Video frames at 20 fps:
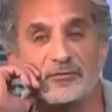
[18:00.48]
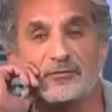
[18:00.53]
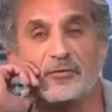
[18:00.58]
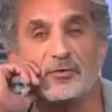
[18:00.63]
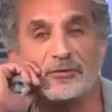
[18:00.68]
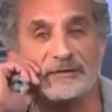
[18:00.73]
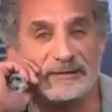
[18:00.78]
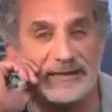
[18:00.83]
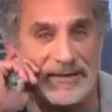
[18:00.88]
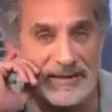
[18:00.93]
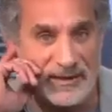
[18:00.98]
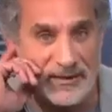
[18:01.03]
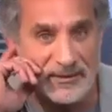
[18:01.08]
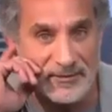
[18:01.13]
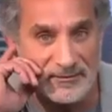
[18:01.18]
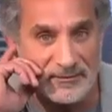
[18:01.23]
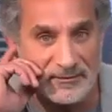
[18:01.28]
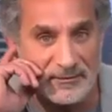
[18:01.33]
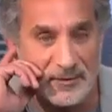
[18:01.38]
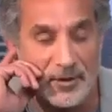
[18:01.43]
for
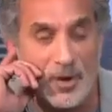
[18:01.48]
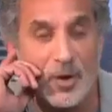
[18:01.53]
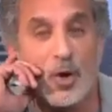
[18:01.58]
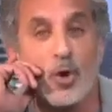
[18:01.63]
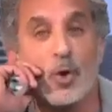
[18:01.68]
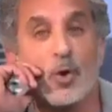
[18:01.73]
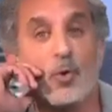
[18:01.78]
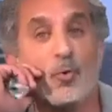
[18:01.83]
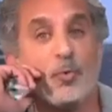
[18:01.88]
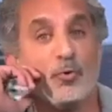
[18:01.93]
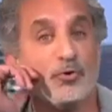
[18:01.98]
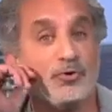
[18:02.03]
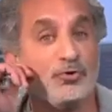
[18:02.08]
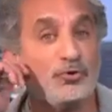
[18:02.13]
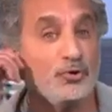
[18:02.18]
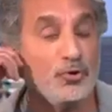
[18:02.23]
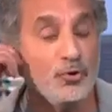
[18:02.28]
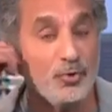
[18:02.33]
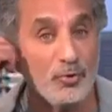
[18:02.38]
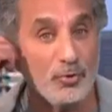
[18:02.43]
decades, would
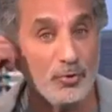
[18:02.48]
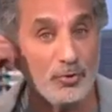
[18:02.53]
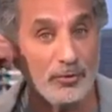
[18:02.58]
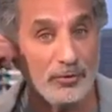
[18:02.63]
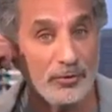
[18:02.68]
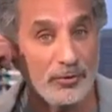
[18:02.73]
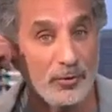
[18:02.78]
you